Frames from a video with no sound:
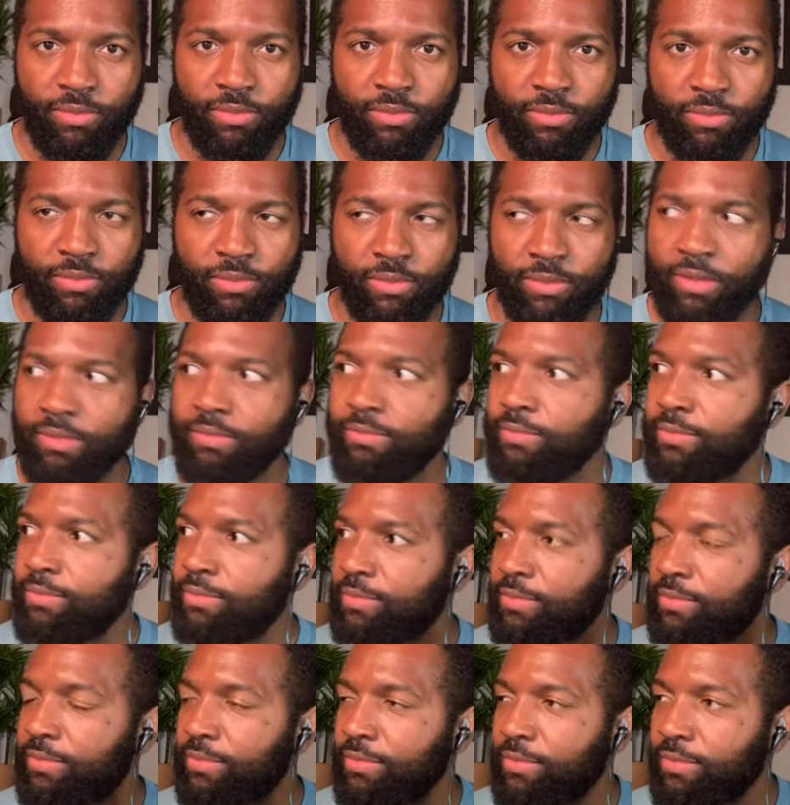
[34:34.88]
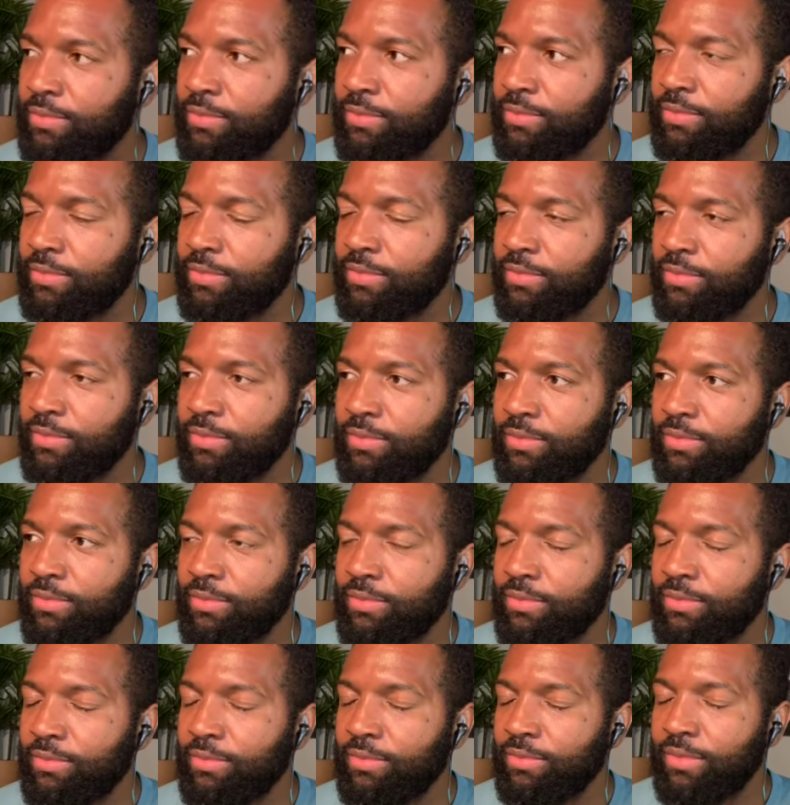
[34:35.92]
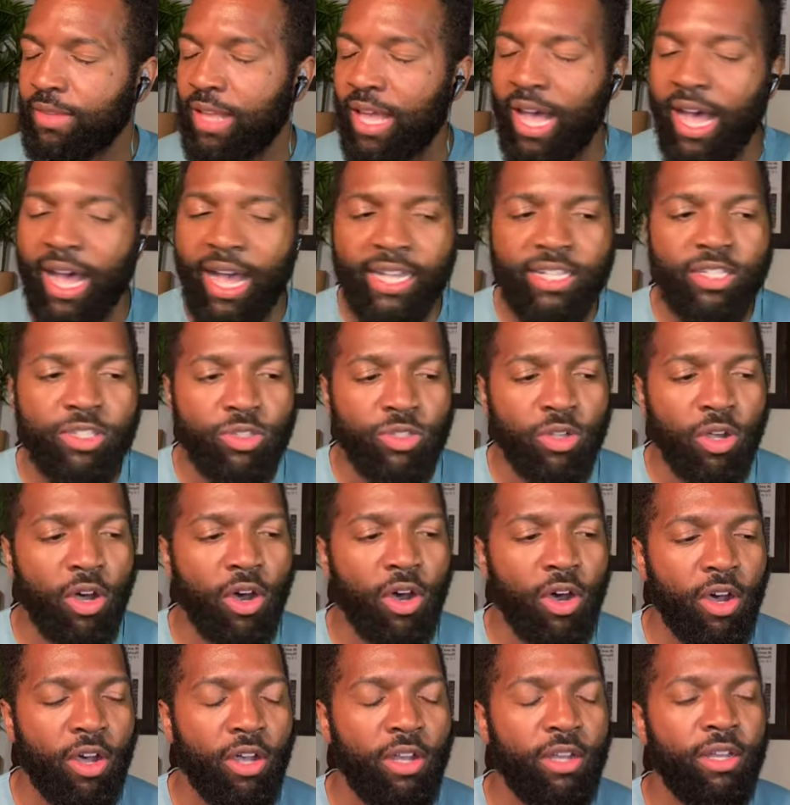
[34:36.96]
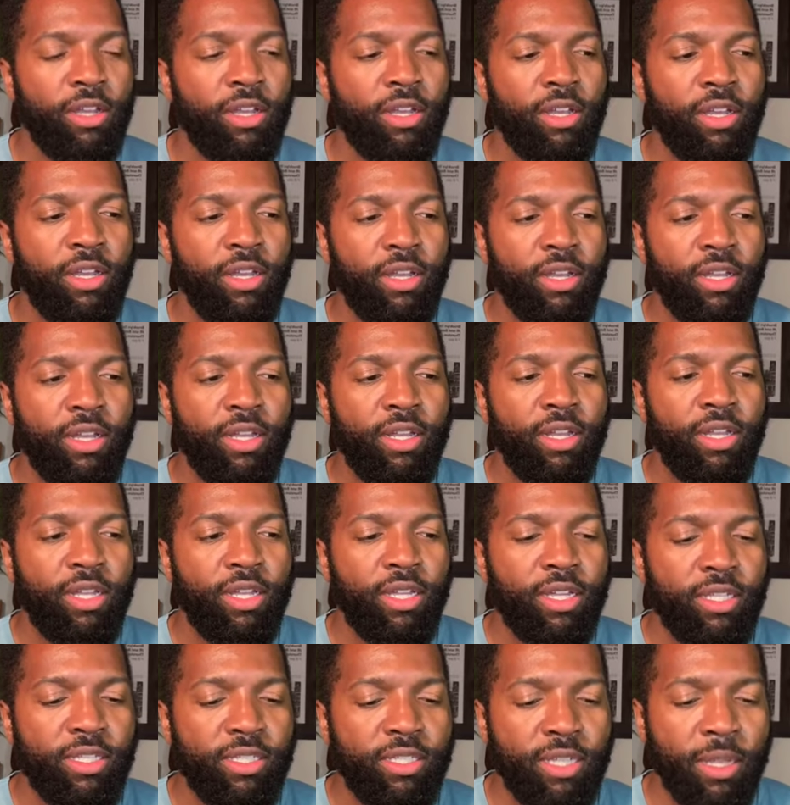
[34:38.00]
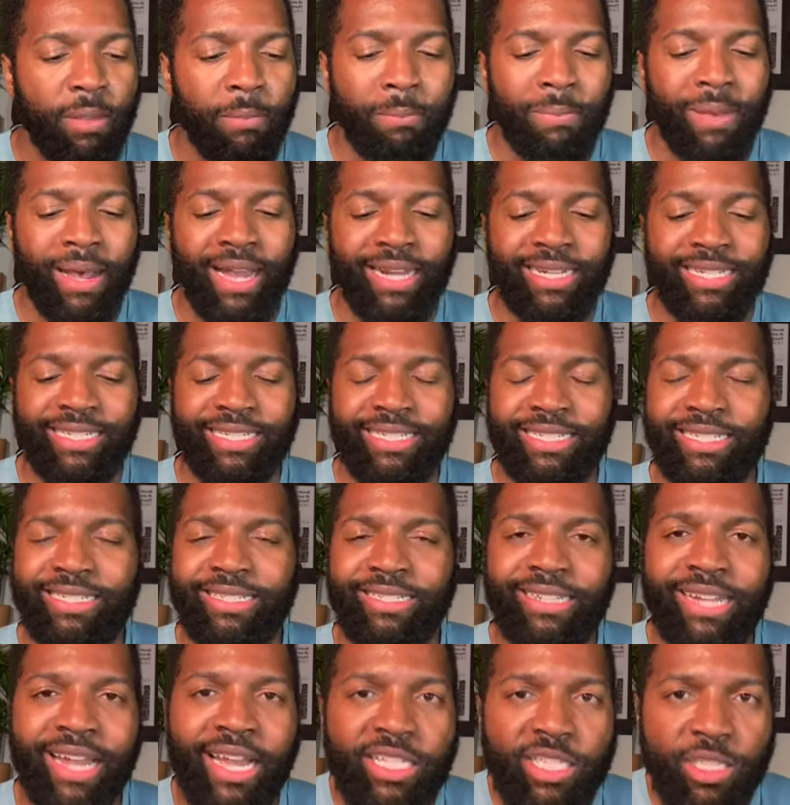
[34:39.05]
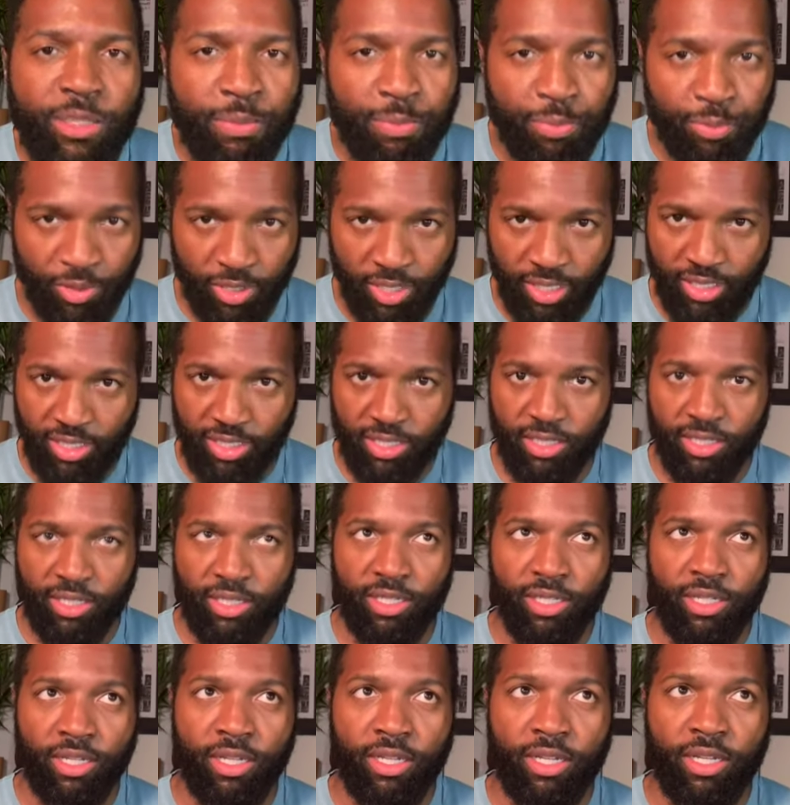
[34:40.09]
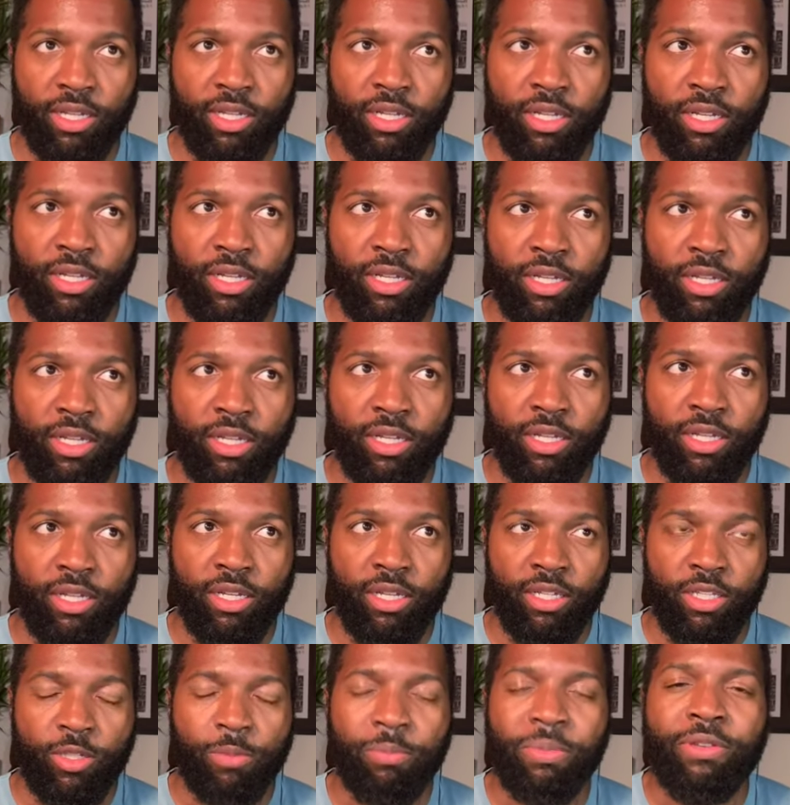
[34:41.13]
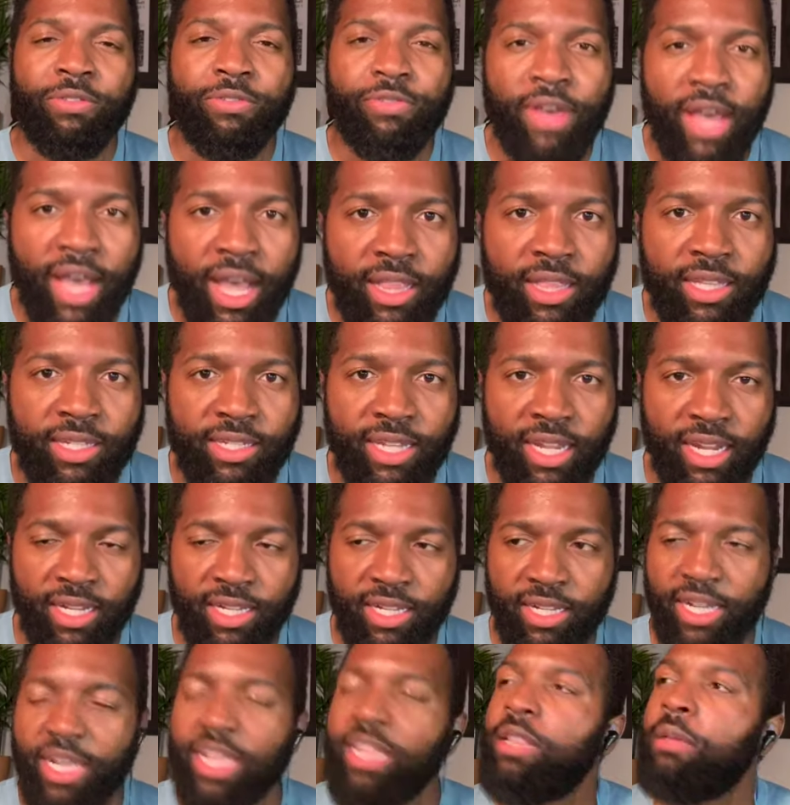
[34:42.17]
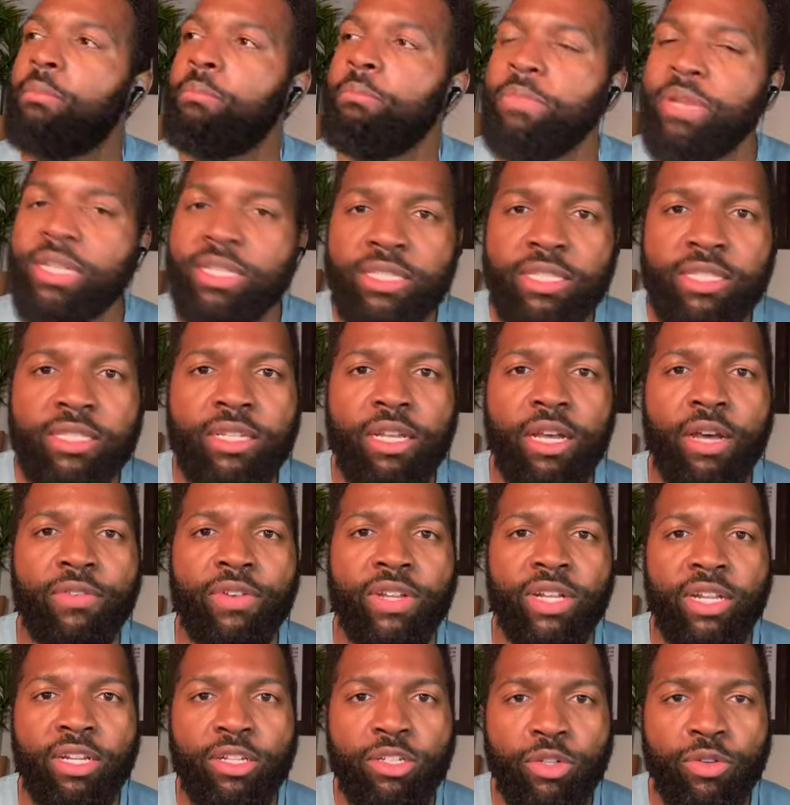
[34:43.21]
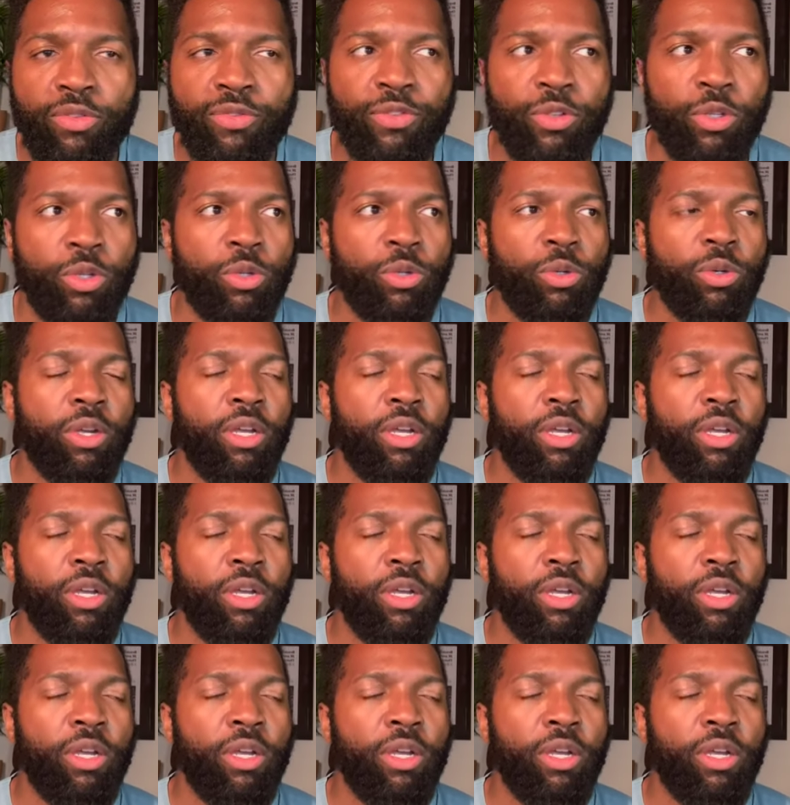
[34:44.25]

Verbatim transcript: I saw somebody desperate to be validated. In the midst of an interview focused on his